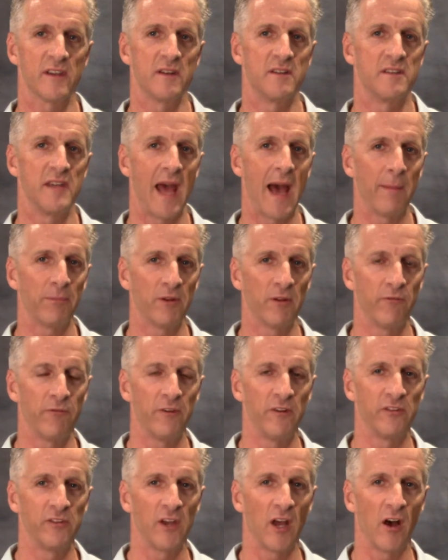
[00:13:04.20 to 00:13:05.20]
adaptive
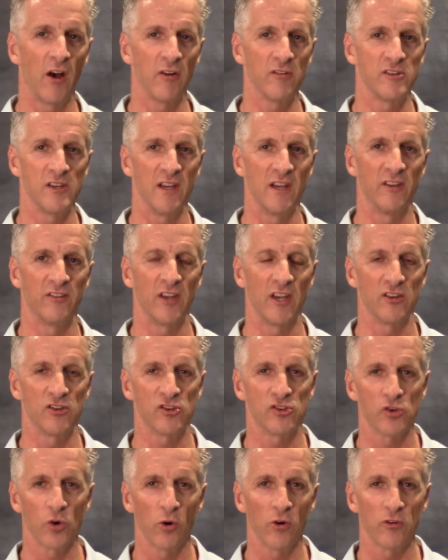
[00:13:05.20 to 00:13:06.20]
physiology is a
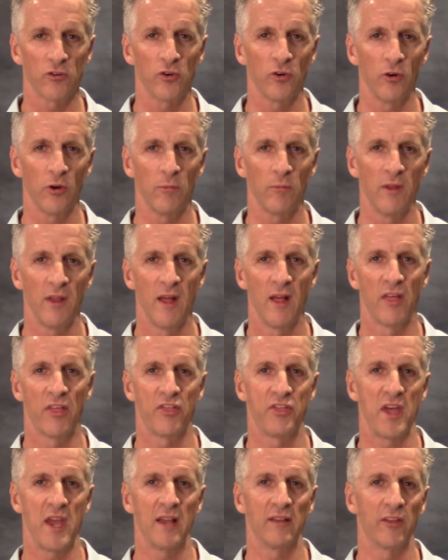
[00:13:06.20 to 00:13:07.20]
short-term
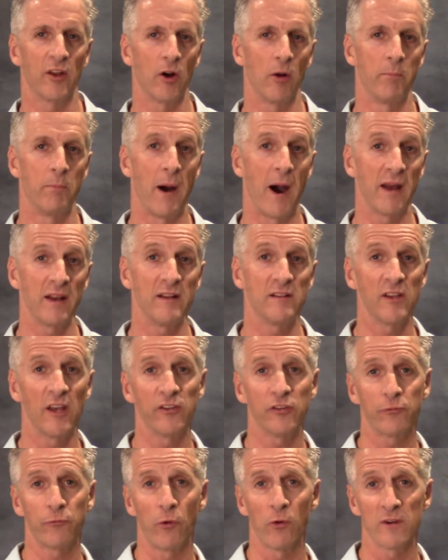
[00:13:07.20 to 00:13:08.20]
thing that our body
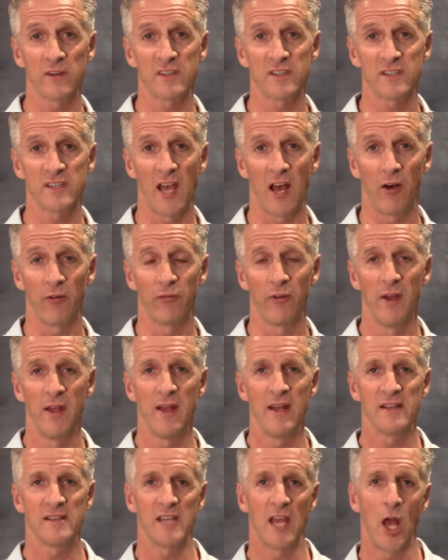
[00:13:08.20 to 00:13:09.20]
does for itself
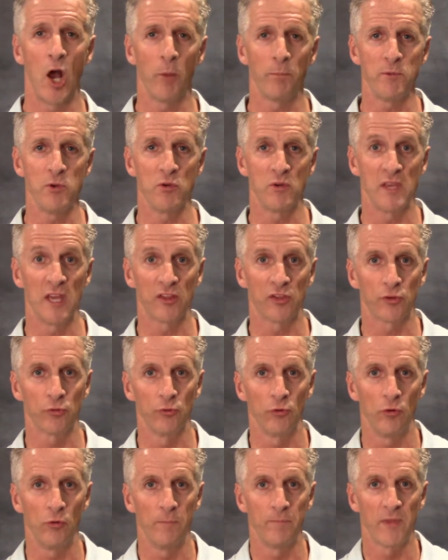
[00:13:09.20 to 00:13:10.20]
to help you get
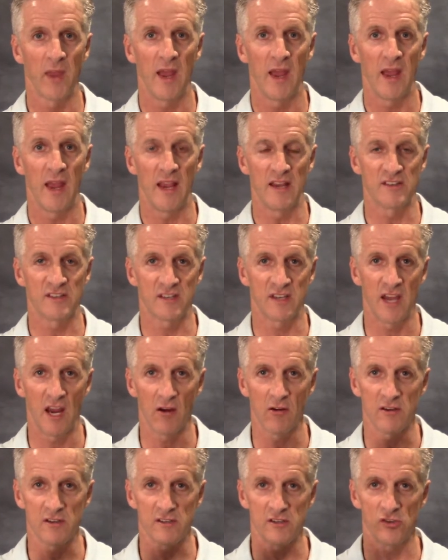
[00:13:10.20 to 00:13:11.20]
through a
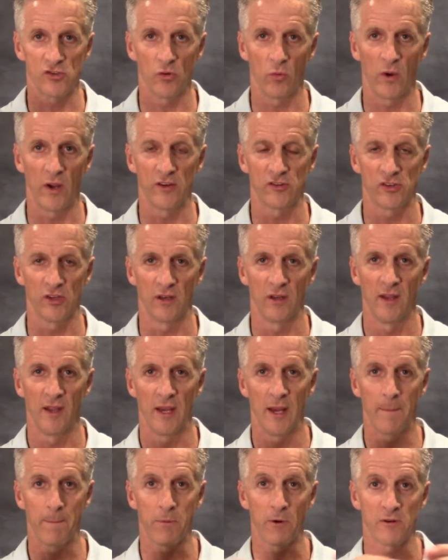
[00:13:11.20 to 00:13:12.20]
scary situation.
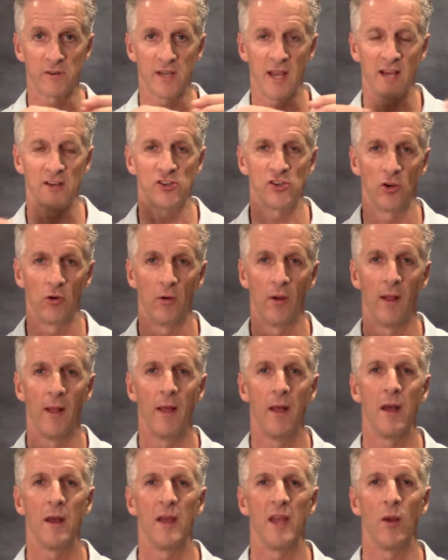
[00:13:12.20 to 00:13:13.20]
It protects you.
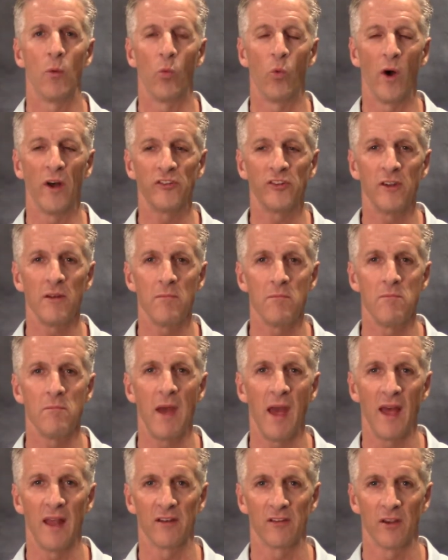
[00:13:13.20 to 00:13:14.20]
It wasn't
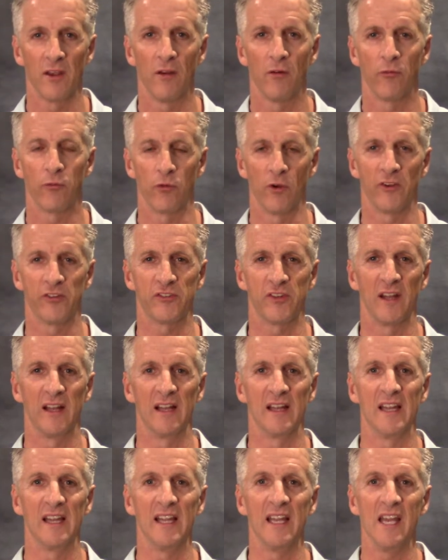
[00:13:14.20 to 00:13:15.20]
meant for us to
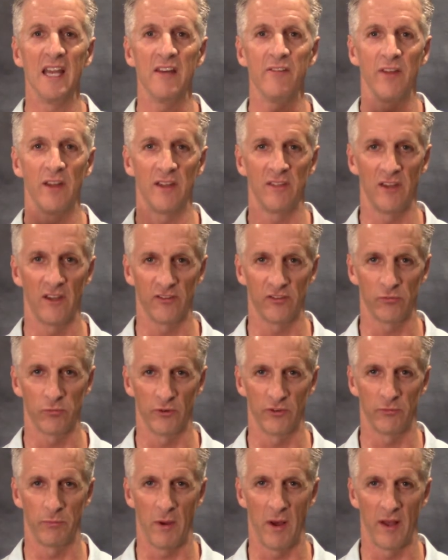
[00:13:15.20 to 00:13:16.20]
live in this
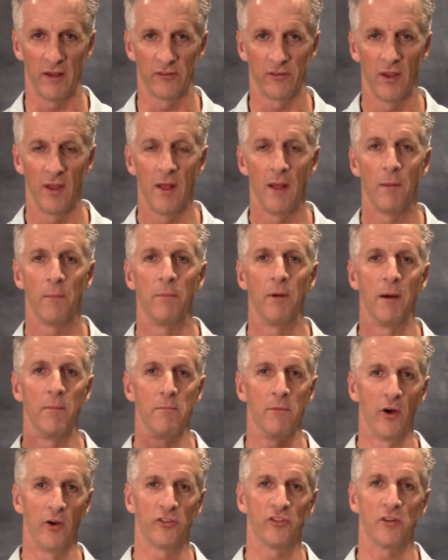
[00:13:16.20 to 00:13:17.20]
response, but
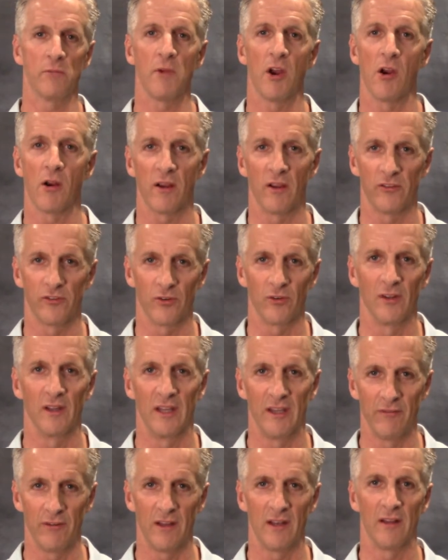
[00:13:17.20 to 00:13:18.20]
most Americans are
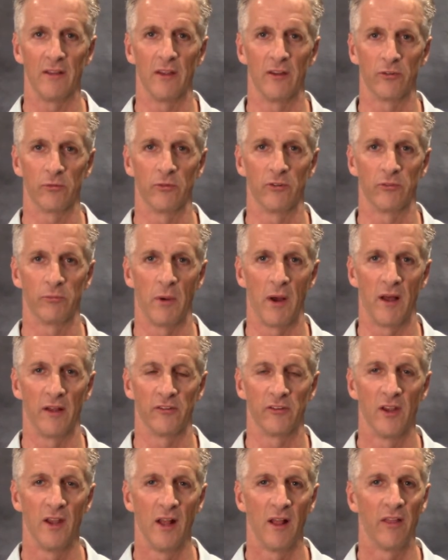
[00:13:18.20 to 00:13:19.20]
living in this
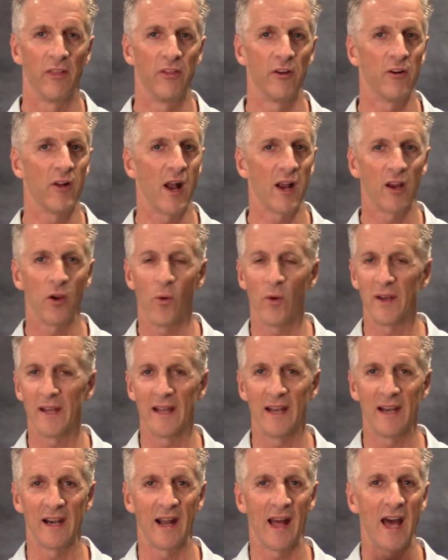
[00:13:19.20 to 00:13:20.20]
response. They're not going
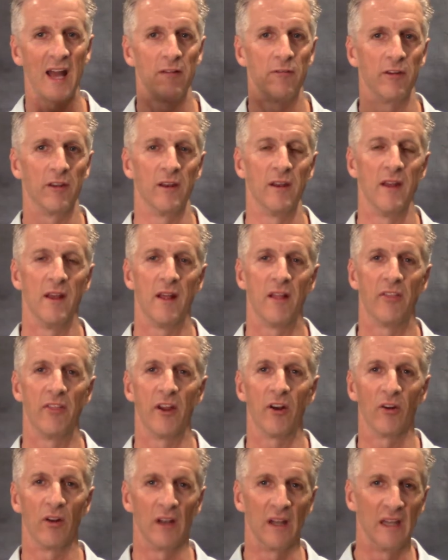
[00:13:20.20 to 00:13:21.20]
in and out of it.
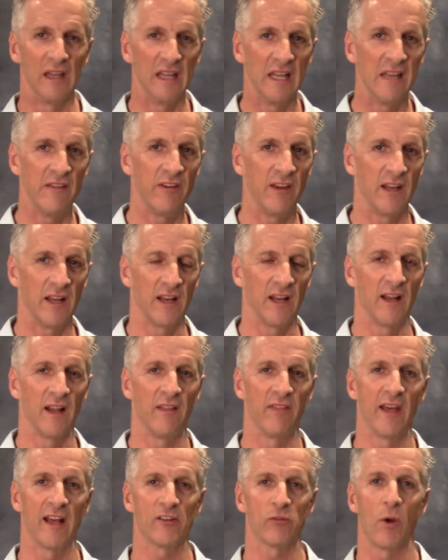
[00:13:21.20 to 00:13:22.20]
They're living in it.
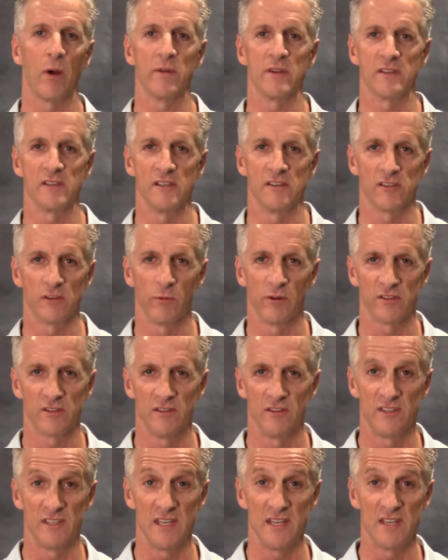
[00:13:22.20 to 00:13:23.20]
And that's why we see so much
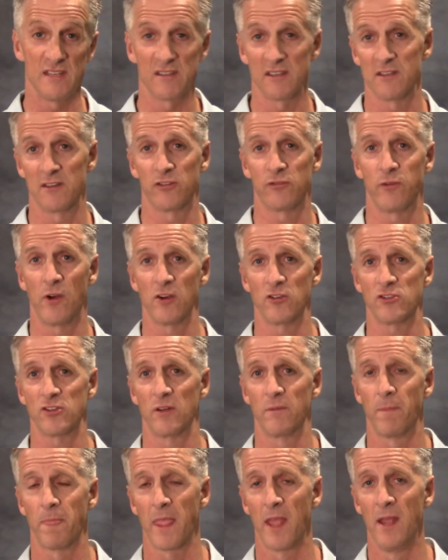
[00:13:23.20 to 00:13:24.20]
disease and
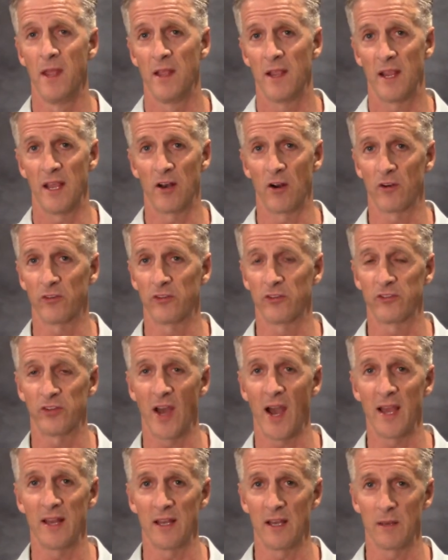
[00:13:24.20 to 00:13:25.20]
dysfunction in our
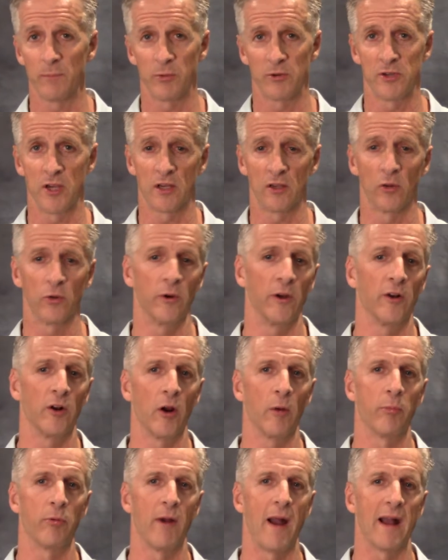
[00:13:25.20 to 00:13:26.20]
society, in particular in
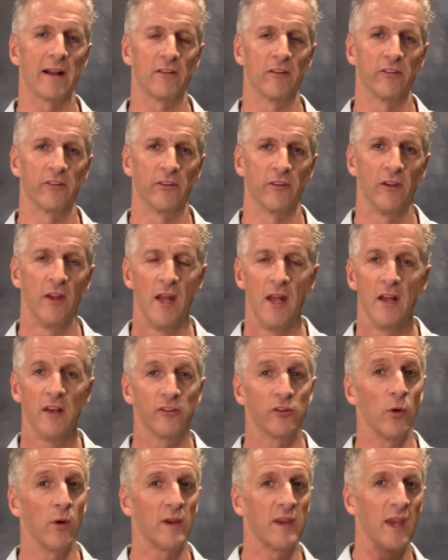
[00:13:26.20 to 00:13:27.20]
our practices.
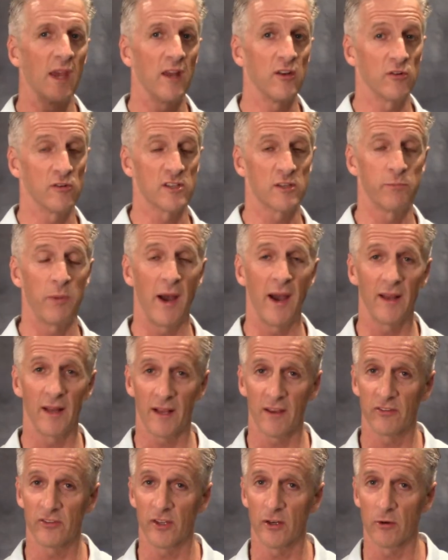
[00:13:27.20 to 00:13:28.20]
So again, your spine,
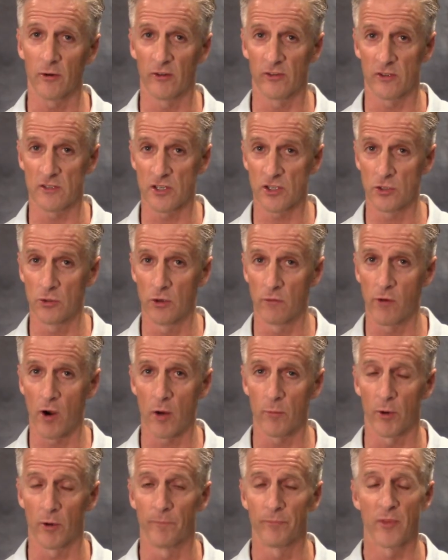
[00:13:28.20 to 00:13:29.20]
like I said earlier, is a suit of
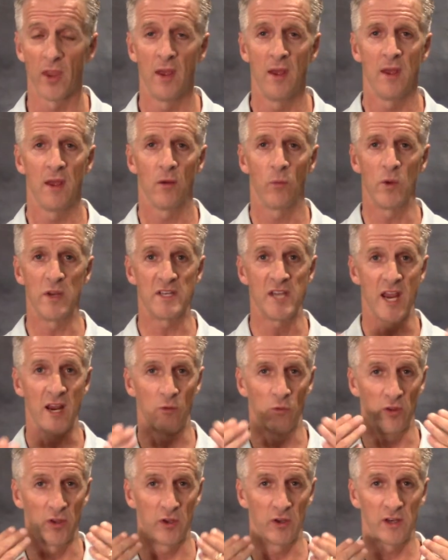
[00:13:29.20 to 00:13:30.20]
armor. We take
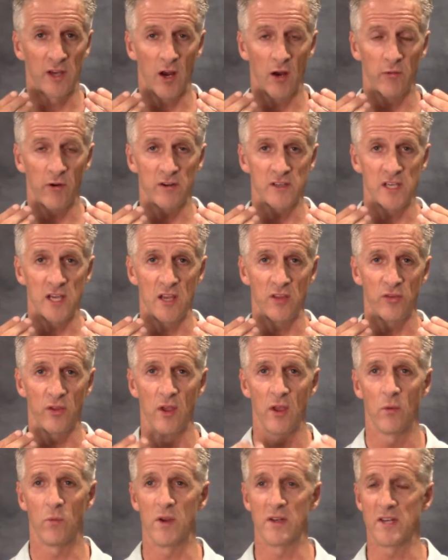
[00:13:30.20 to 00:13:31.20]
really good care of our teeth.
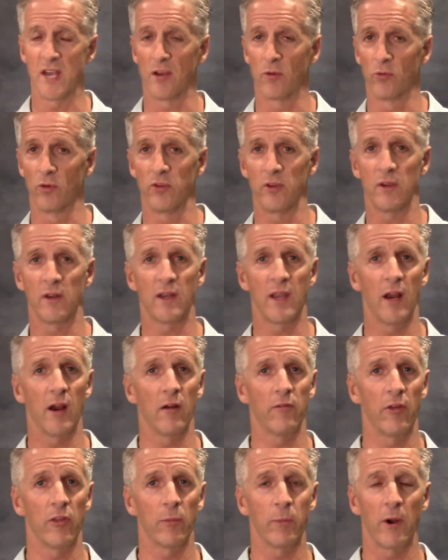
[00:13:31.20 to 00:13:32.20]
We take really good care
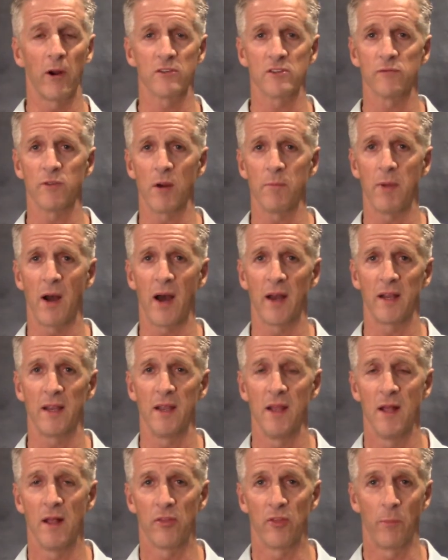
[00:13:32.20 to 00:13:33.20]
of other parts of our body,
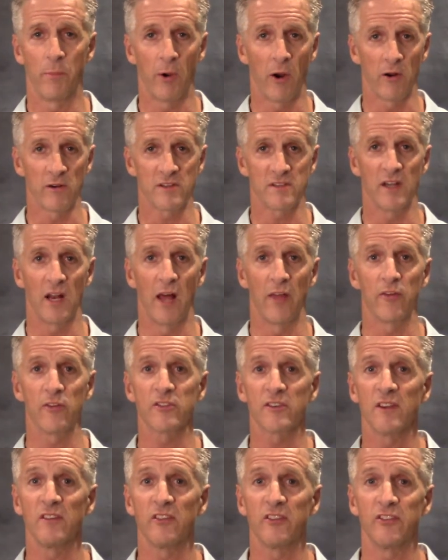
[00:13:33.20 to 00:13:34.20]
the parts that
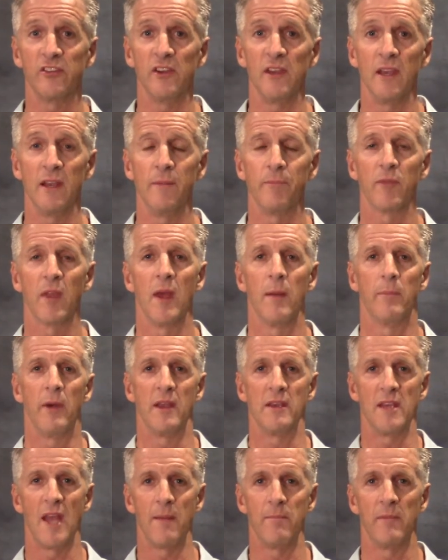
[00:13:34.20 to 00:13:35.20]
others can see,
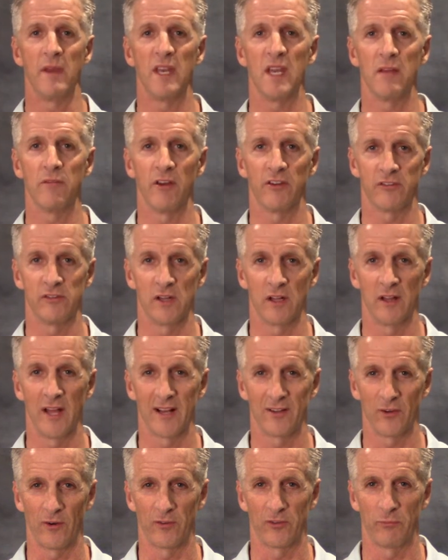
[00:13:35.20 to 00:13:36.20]
but yet many of us
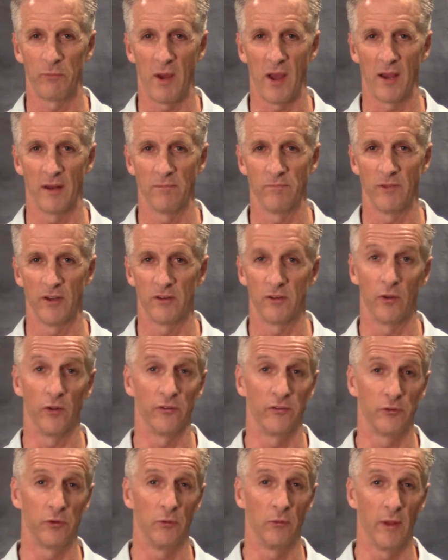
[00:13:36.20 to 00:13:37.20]
neglect our spine until
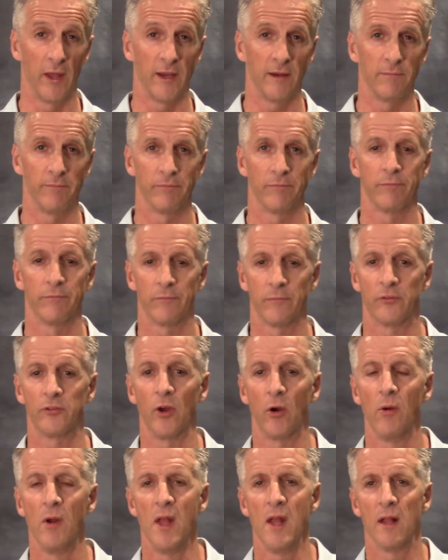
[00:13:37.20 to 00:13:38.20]
it's too late.
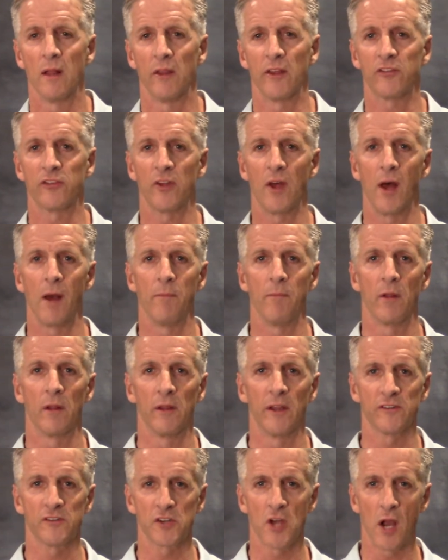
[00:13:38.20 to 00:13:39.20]
So let's
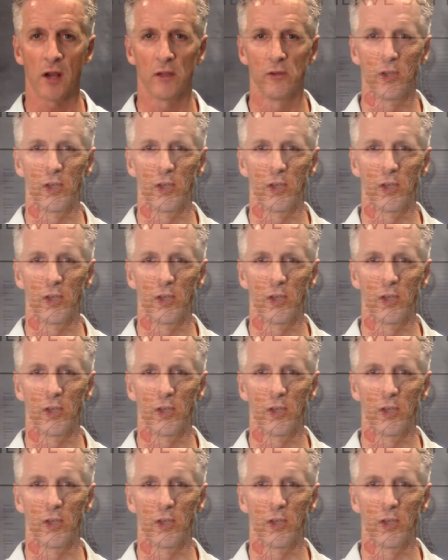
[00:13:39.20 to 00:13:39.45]
talk a